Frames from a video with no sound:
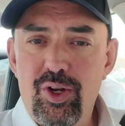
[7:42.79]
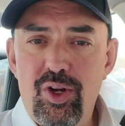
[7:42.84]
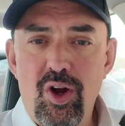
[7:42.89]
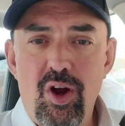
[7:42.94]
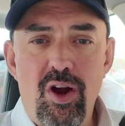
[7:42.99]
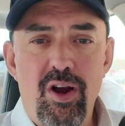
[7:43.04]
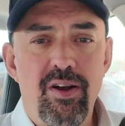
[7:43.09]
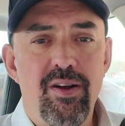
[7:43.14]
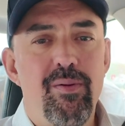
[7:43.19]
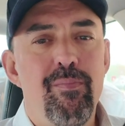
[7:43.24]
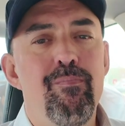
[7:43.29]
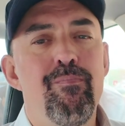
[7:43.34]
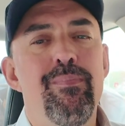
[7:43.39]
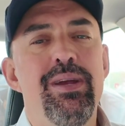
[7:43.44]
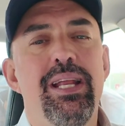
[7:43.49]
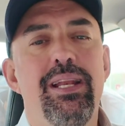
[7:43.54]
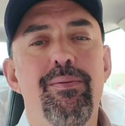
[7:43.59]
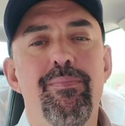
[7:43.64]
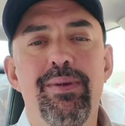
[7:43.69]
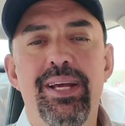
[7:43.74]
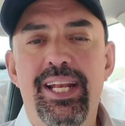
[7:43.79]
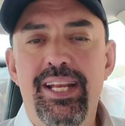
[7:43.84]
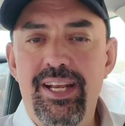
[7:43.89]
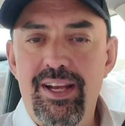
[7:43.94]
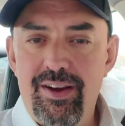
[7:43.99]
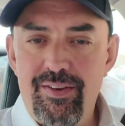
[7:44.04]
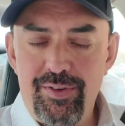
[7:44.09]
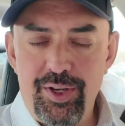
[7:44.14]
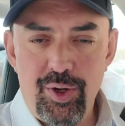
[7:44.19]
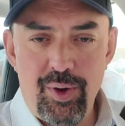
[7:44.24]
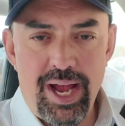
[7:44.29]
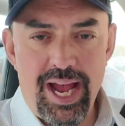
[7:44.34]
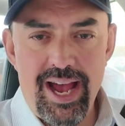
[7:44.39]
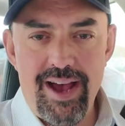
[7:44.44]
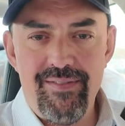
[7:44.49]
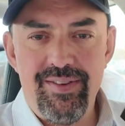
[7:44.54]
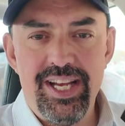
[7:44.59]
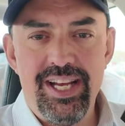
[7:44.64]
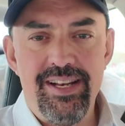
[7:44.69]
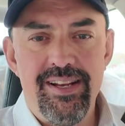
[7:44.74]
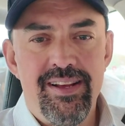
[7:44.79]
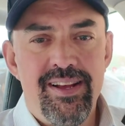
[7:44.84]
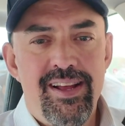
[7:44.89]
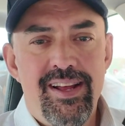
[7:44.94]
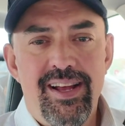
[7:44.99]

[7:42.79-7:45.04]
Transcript: card. Many of you have it.